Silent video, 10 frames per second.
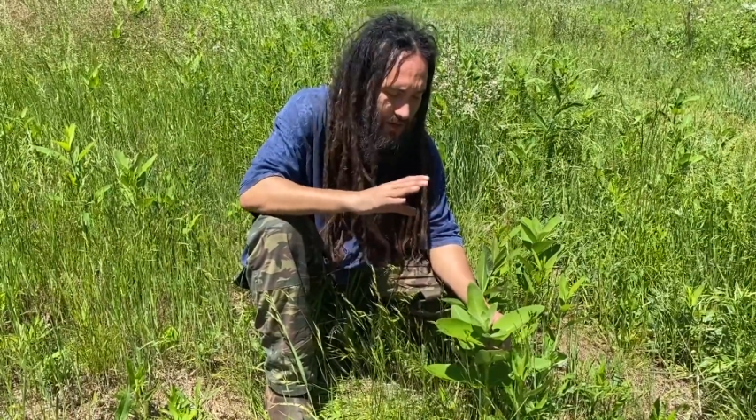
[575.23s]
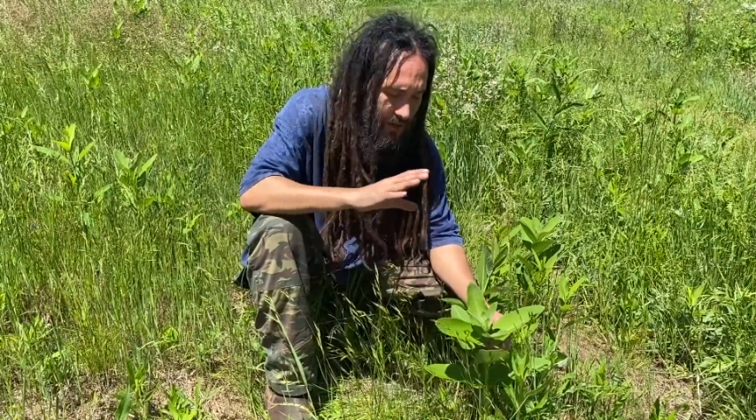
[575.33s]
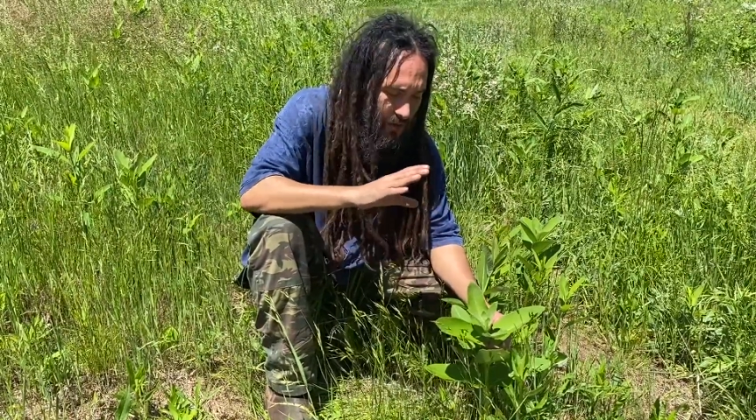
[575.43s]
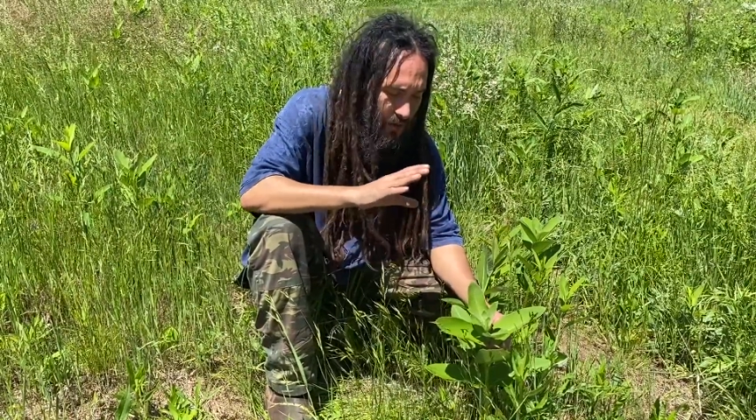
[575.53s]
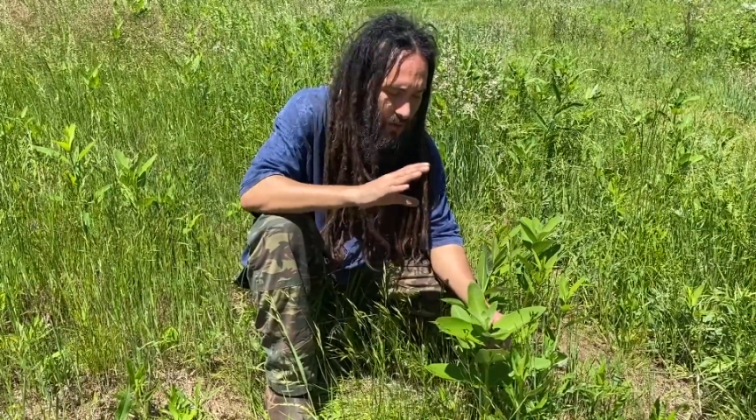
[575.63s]

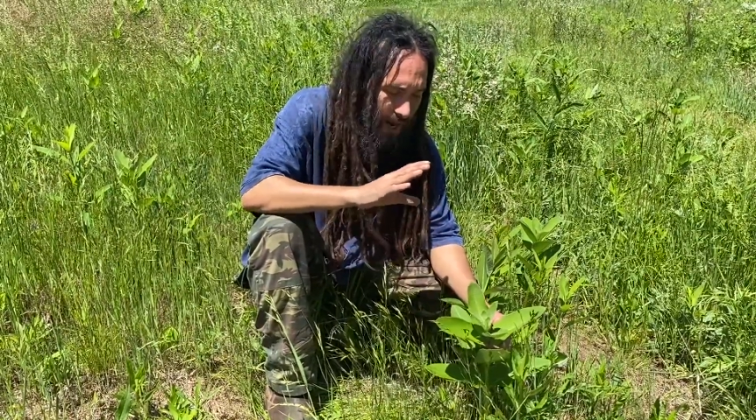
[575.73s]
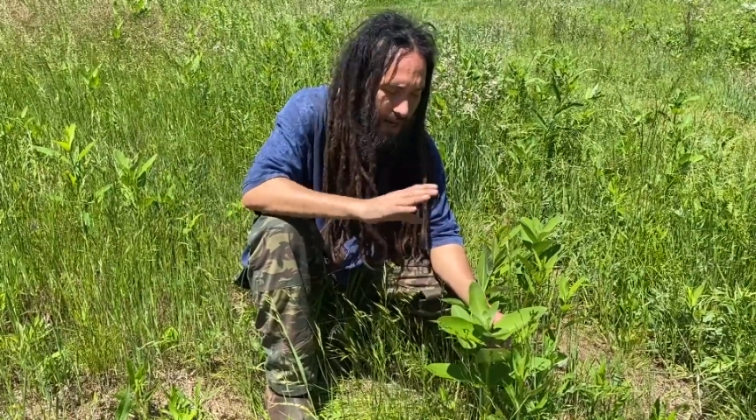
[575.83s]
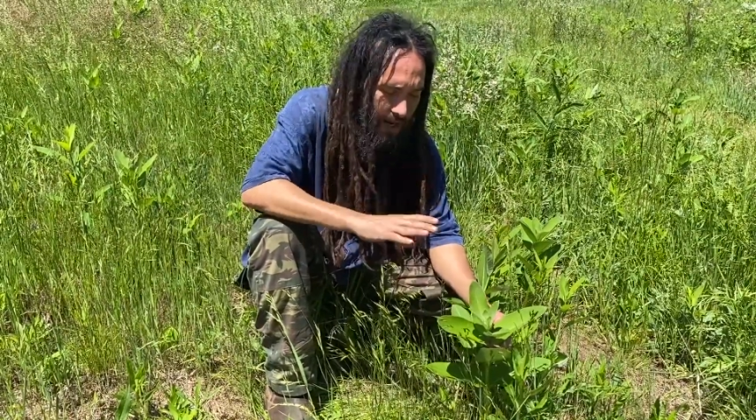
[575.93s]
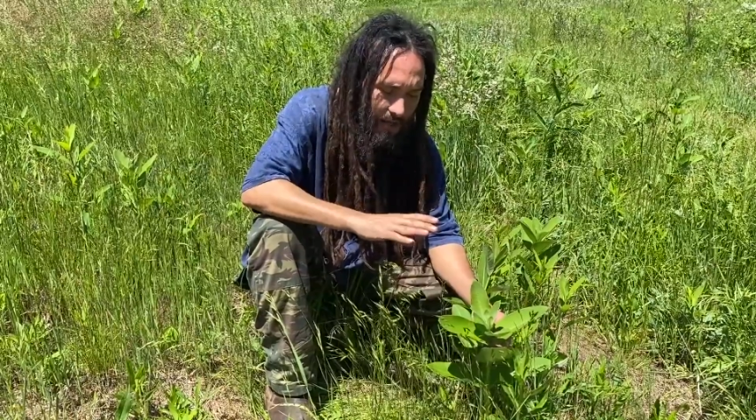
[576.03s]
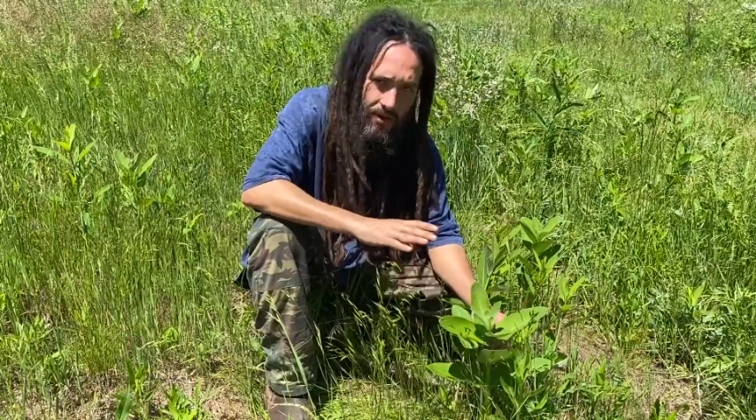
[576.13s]
to
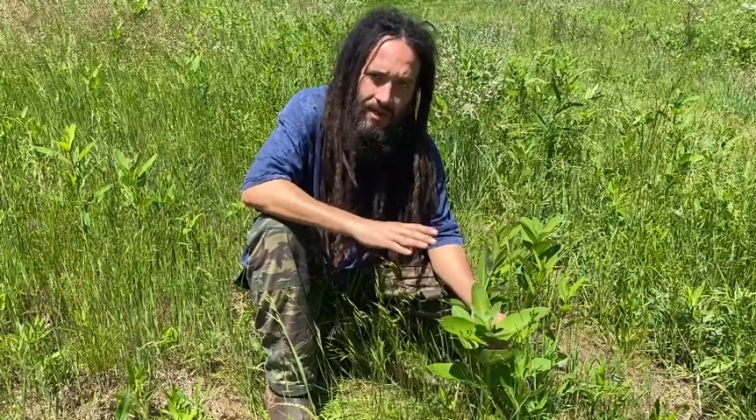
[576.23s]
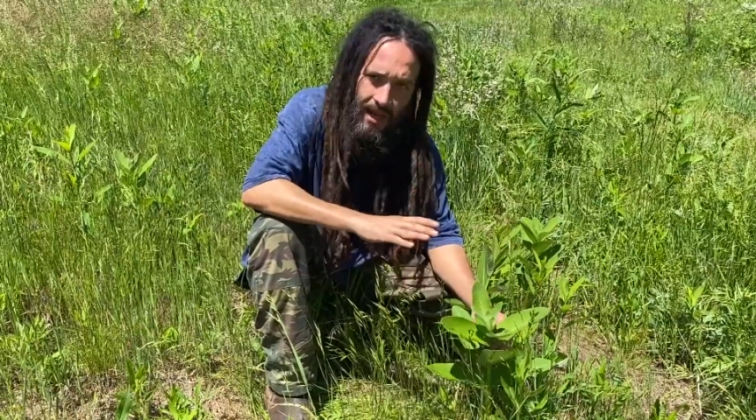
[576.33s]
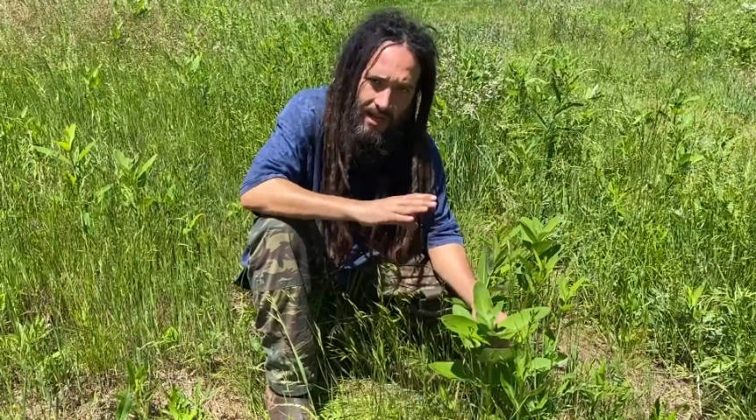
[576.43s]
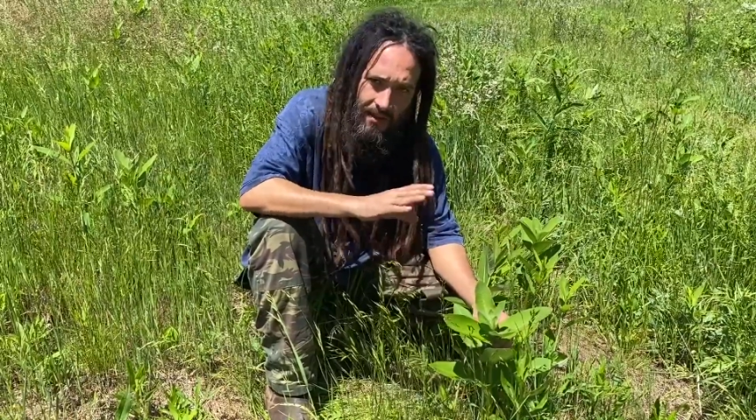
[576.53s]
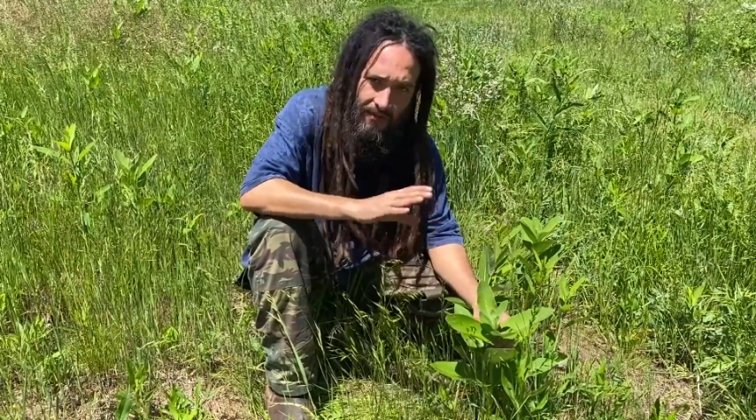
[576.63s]
another
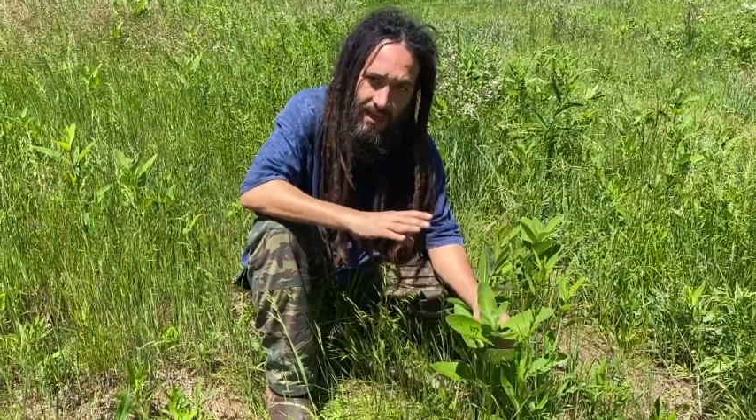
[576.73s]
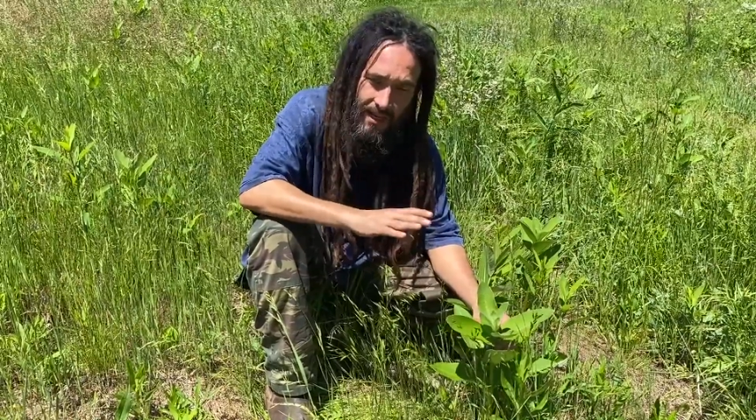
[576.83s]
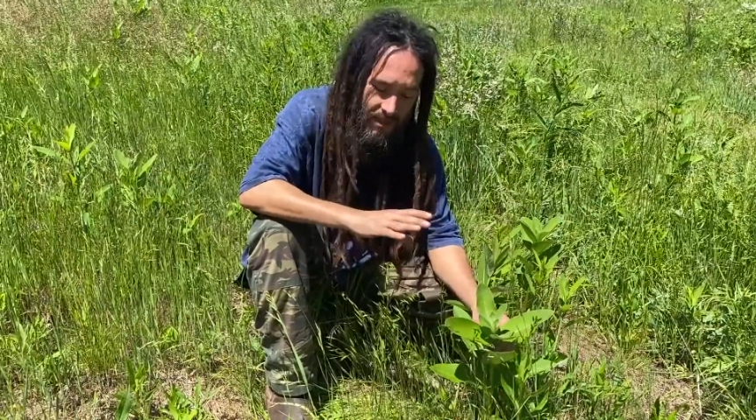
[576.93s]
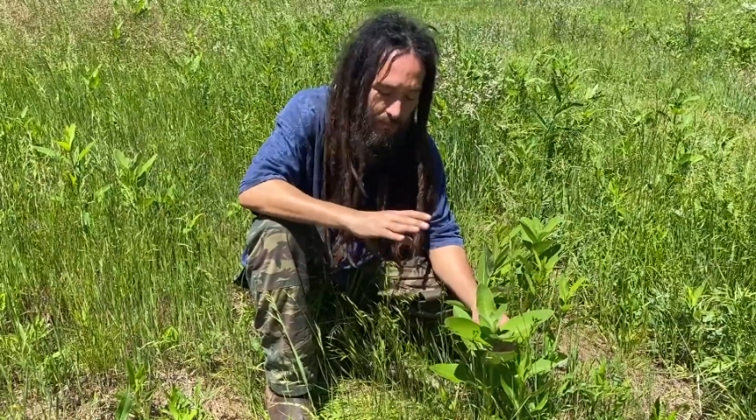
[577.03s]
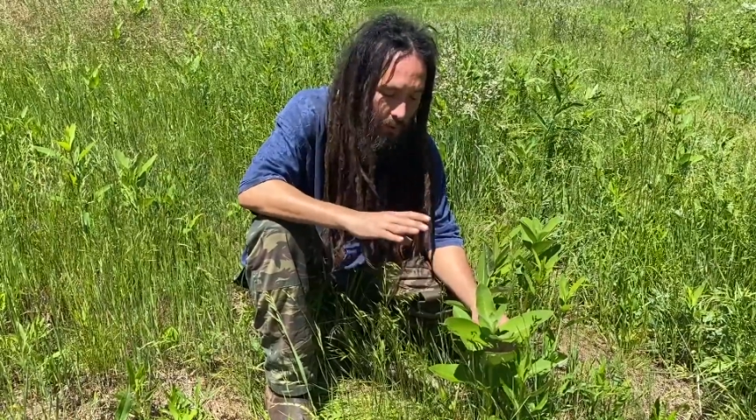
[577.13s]
native that is